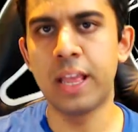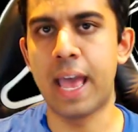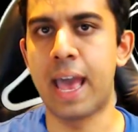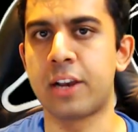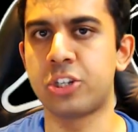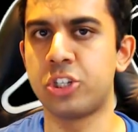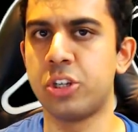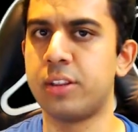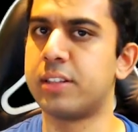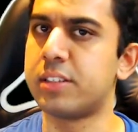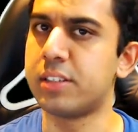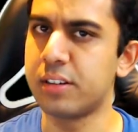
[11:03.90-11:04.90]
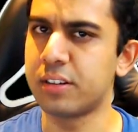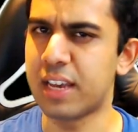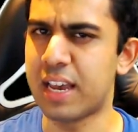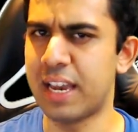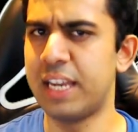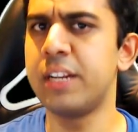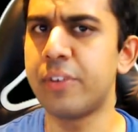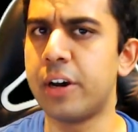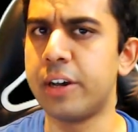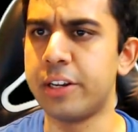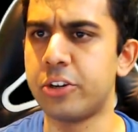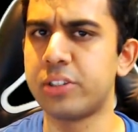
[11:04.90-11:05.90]
action that's kind of
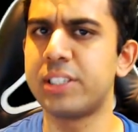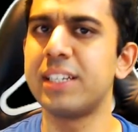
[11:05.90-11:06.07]
uninteresting.